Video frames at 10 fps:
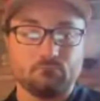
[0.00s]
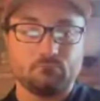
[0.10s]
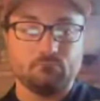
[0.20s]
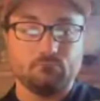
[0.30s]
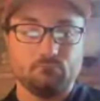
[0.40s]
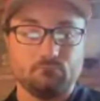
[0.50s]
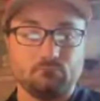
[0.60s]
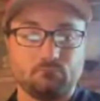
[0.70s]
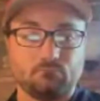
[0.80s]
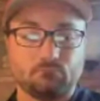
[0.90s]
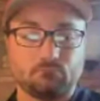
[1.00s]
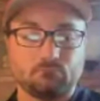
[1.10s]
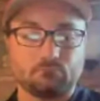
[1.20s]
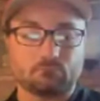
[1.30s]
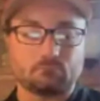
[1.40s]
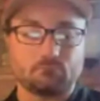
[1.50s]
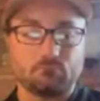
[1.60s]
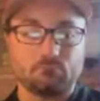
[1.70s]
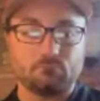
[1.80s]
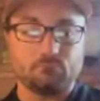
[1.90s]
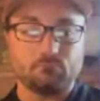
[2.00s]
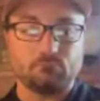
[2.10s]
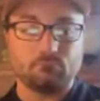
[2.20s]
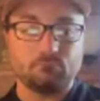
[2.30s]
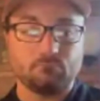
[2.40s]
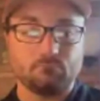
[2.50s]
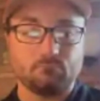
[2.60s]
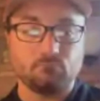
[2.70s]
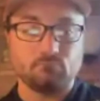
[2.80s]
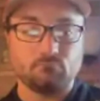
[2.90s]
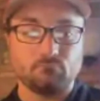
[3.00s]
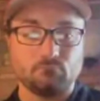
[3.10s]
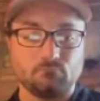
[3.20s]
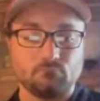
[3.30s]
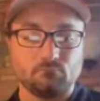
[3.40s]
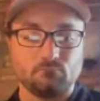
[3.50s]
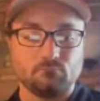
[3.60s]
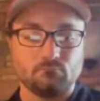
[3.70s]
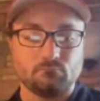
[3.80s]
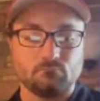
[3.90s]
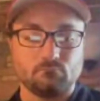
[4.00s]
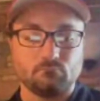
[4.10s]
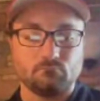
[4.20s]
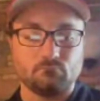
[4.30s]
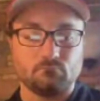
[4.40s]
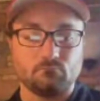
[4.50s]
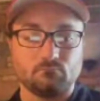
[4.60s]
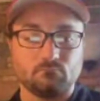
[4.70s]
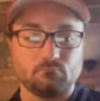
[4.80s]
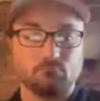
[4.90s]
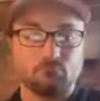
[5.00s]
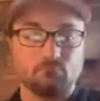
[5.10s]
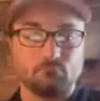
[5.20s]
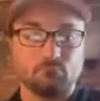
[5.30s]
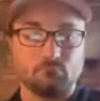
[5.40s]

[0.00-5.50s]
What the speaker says: No words are spoken by the person on screen.